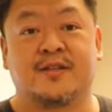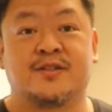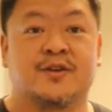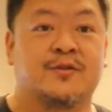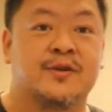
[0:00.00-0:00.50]

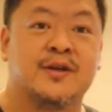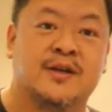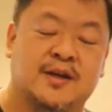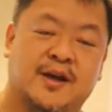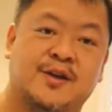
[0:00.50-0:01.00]
So,
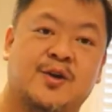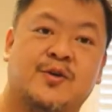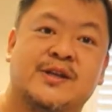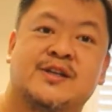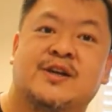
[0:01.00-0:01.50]
I know
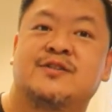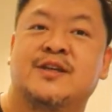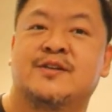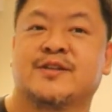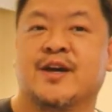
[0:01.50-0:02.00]
that Chiao
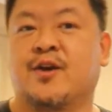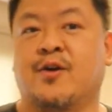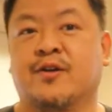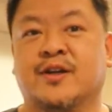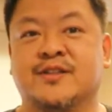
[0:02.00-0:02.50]
Hsin is kind of
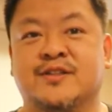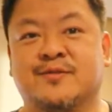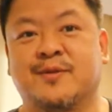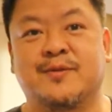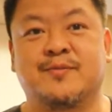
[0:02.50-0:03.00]
hard since
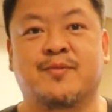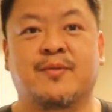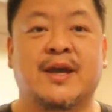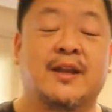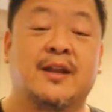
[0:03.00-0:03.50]
we
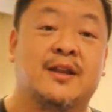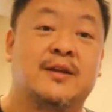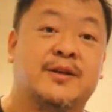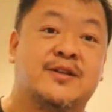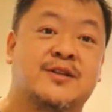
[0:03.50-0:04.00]
probably had a
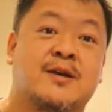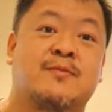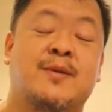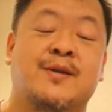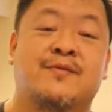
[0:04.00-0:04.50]
limited
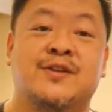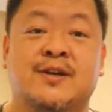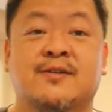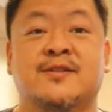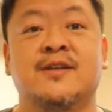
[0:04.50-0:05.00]
amount of
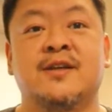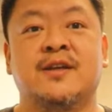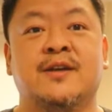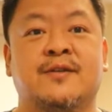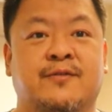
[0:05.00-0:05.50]
chairs
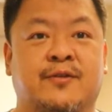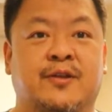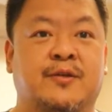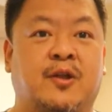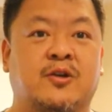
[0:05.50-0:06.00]
for
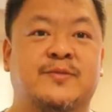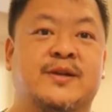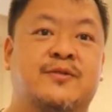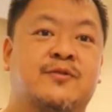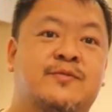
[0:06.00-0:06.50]
a large amount
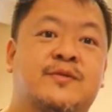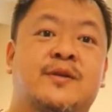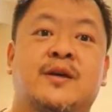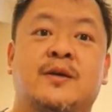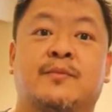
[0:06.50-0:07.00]
of groups.
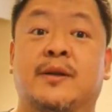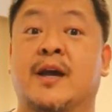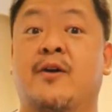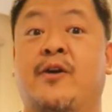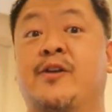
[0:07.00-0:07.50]
But
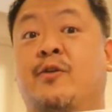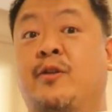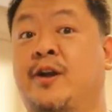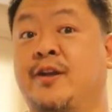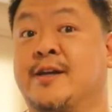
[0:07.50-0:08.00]
now I know a
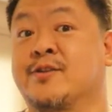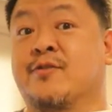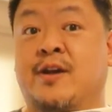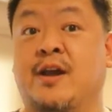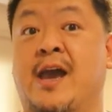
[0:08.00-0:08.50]
lot of you guys are
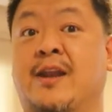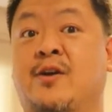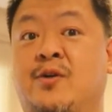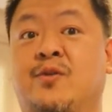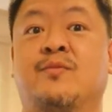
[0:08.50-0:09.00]
at
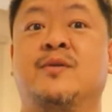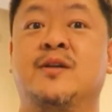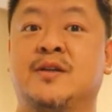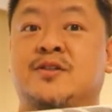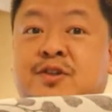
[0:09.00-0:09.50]
home,
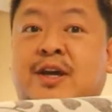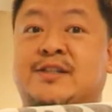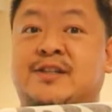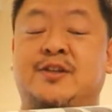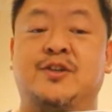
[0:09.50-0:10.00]
so you
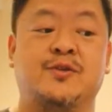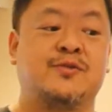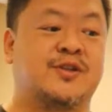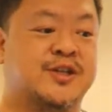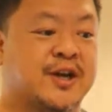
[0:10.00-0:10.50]
guys can use
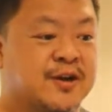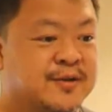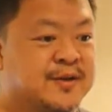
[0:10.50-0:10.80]
a chair.